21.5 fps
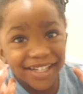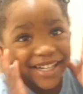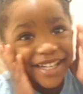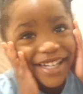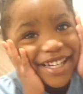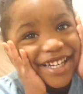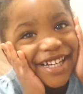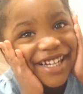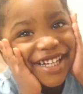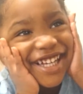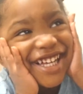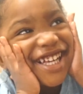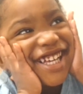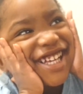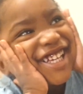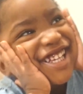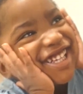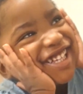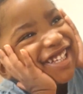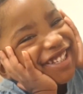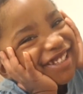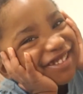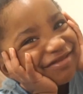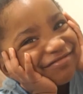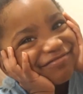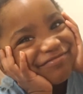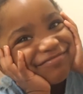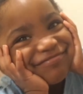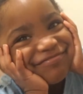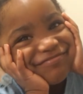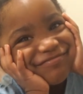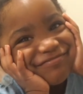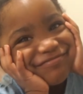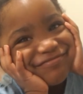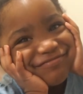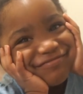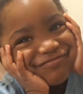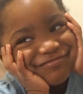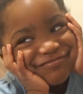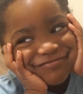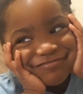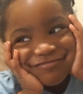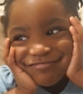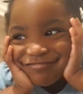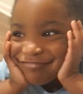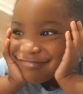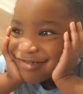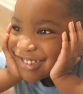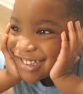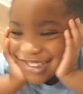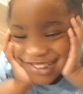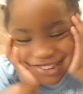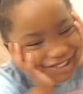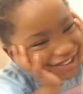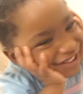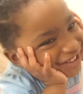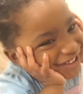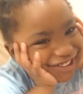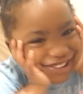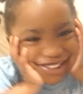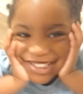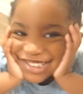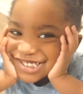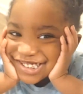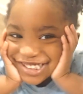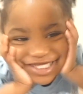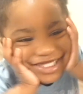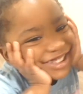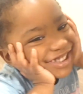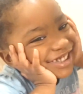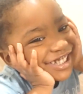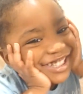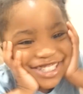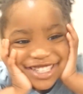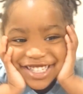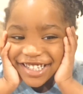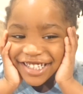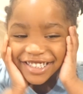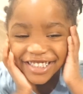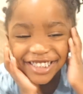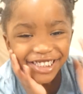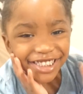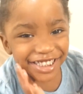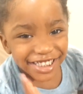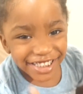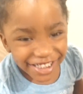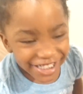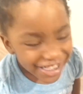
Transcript: us if we just hold on